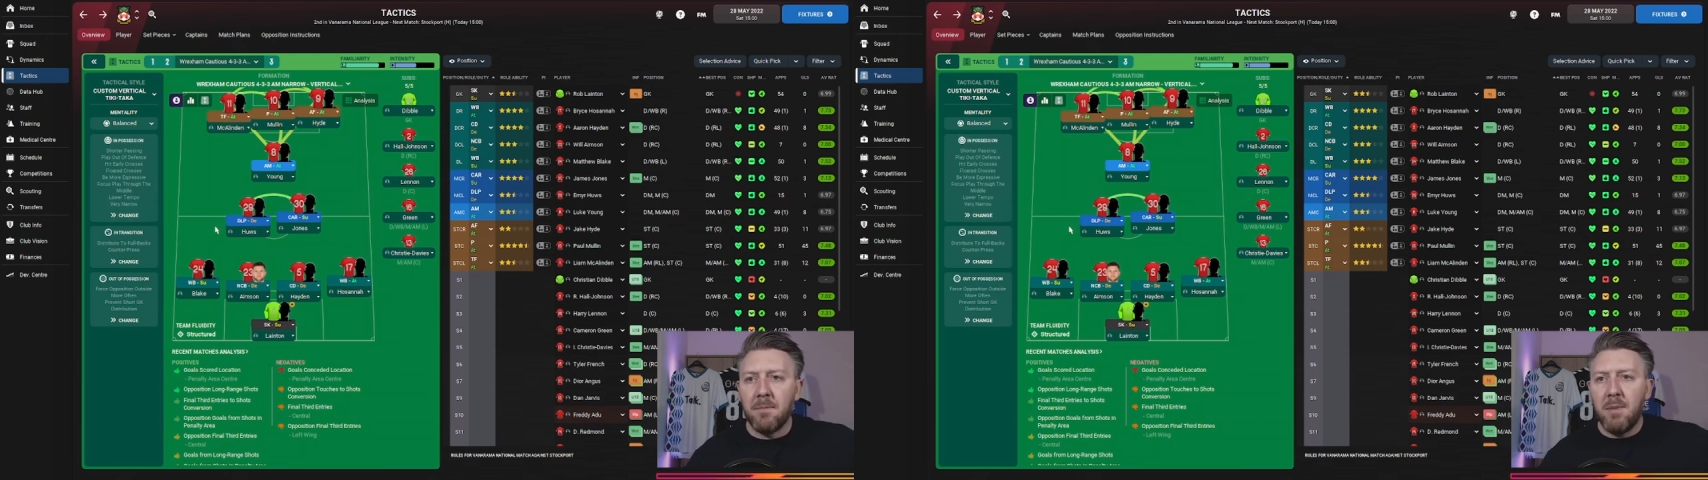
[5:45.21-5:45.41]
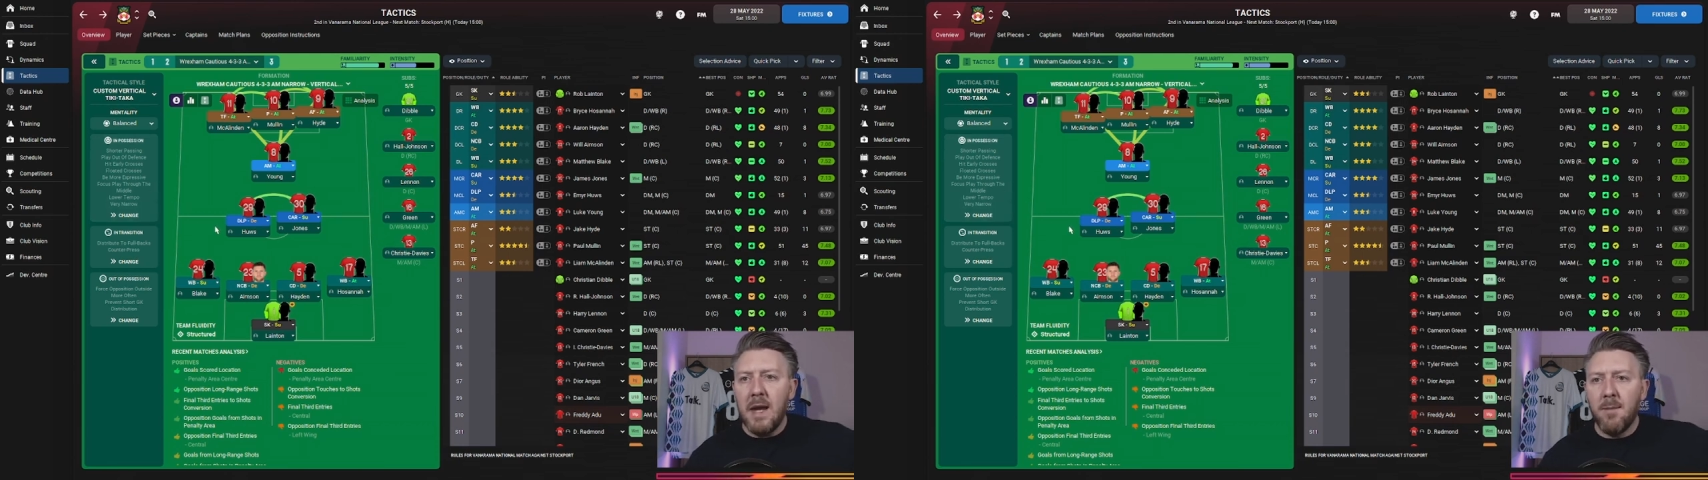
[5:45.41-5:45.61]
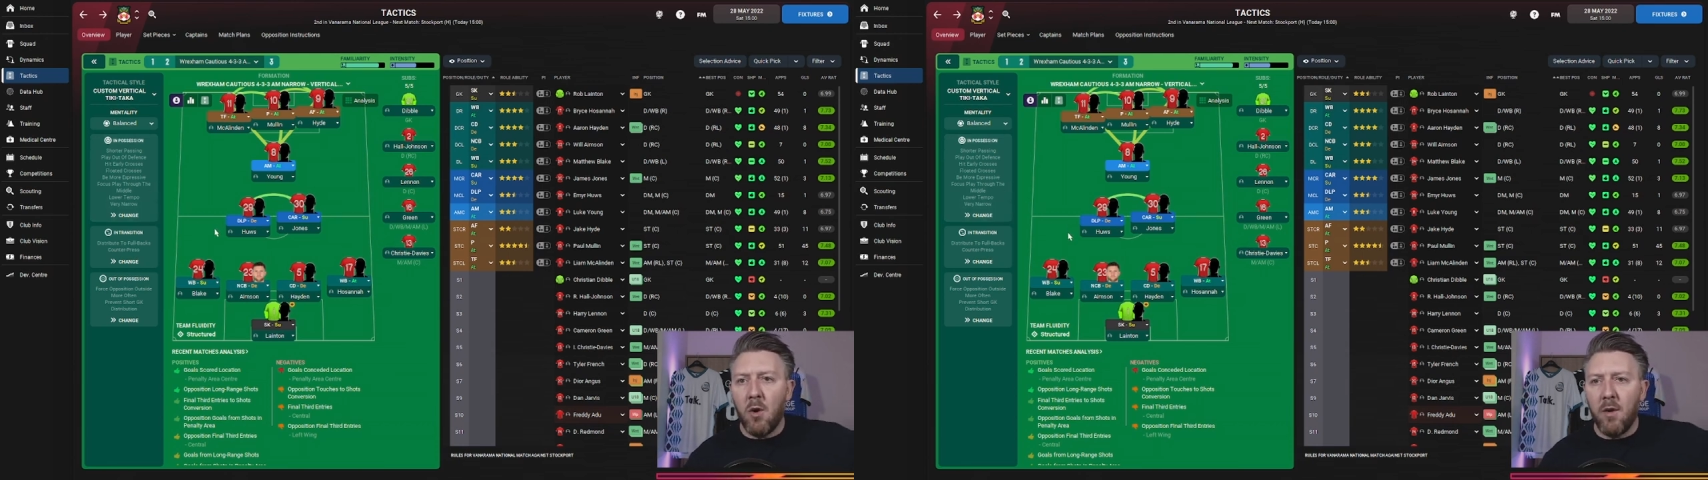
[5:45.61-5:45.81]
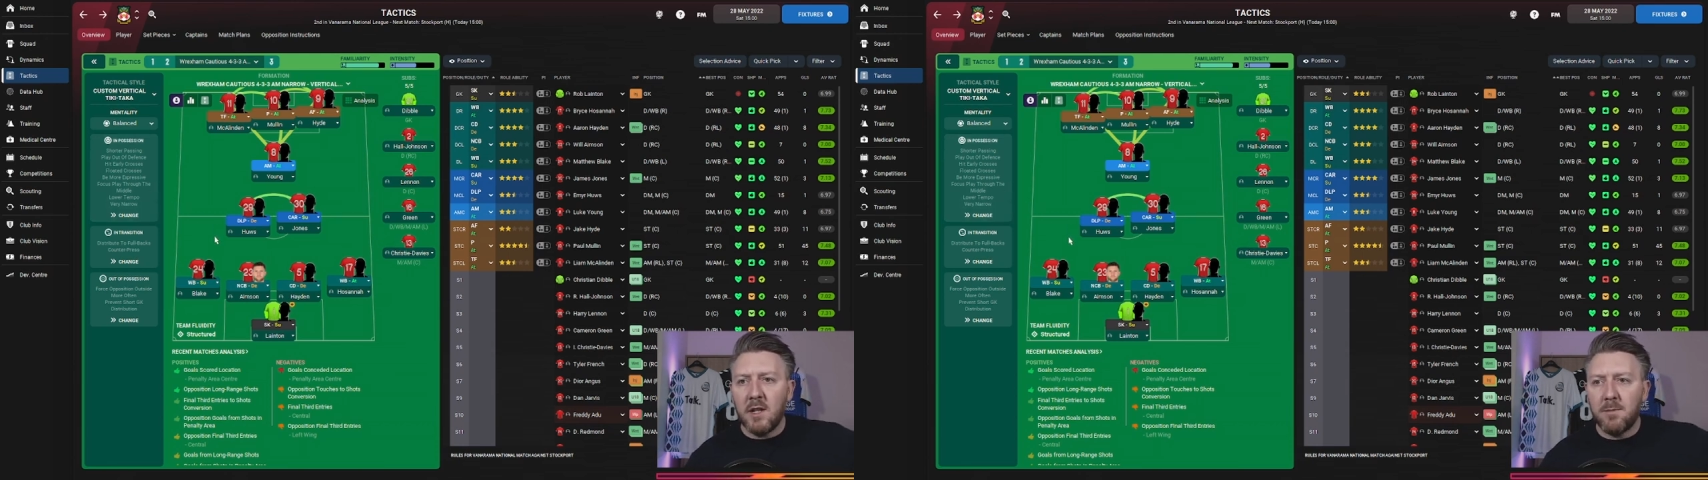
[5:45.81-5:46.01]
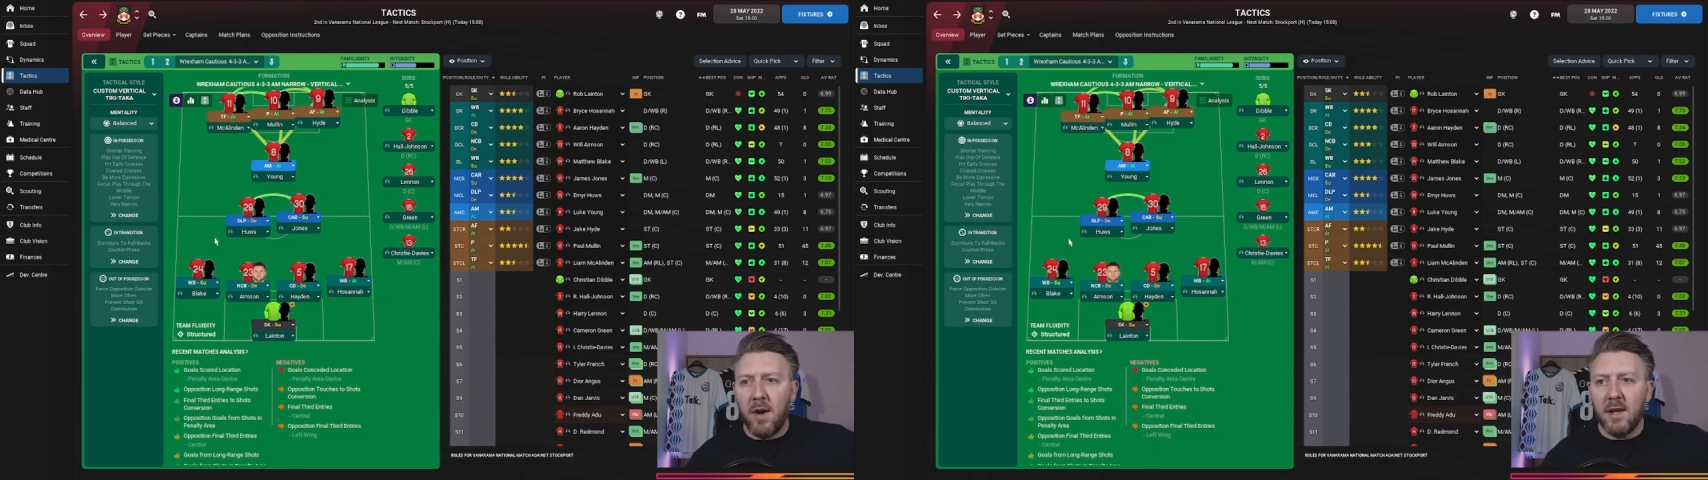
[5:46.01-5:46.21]
be more
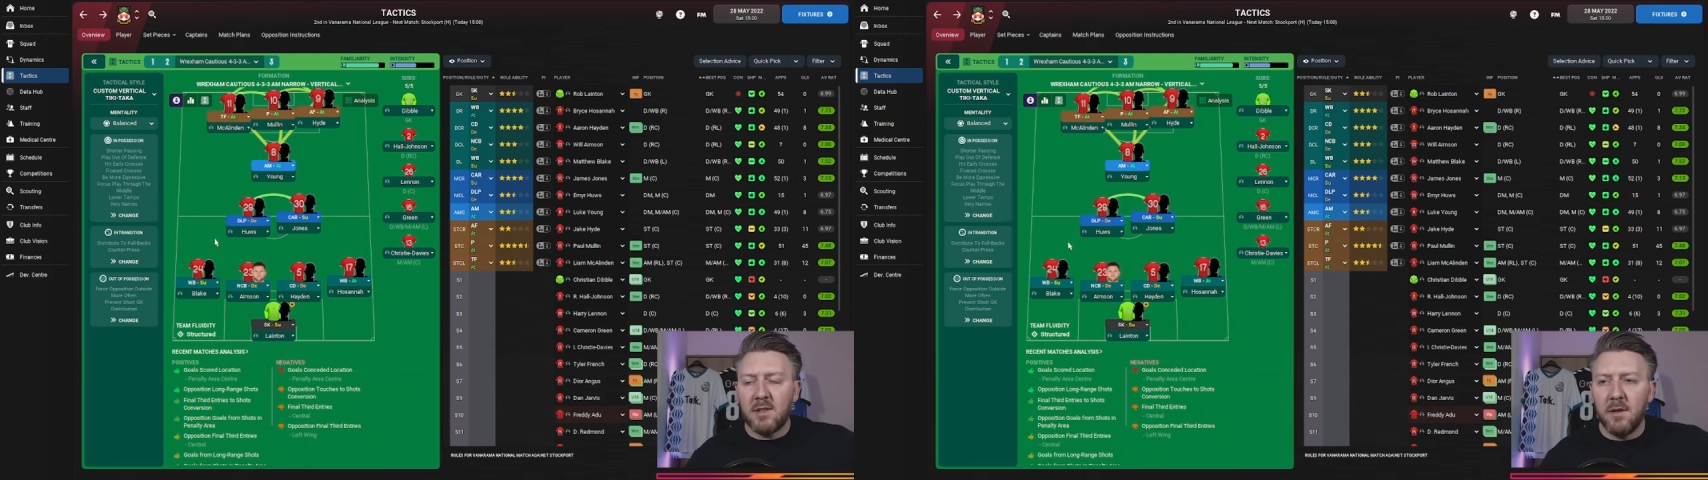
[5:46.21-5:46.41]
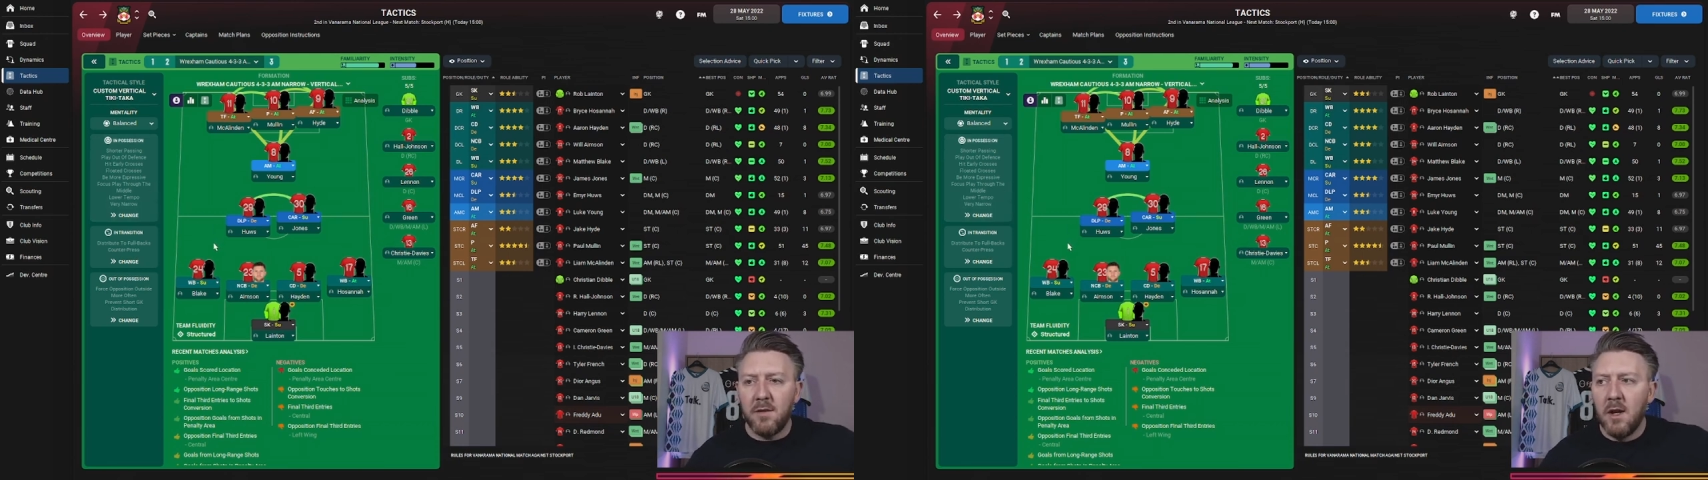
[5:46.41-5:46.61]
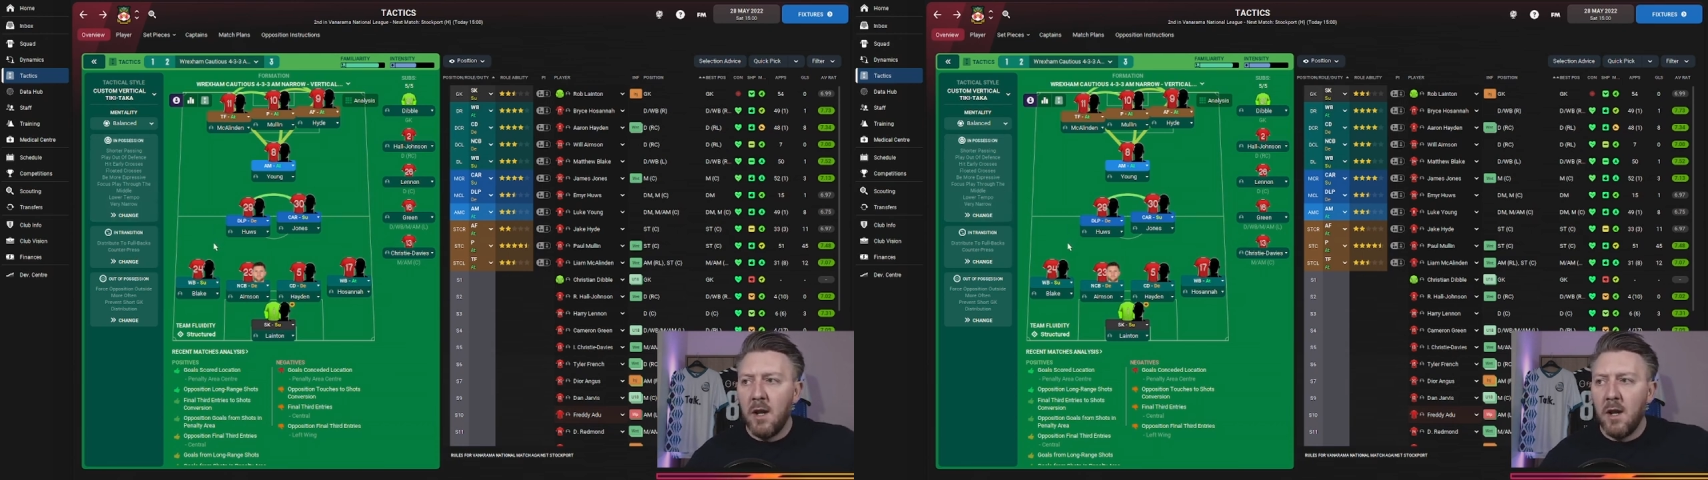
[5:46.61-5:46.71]
expressive.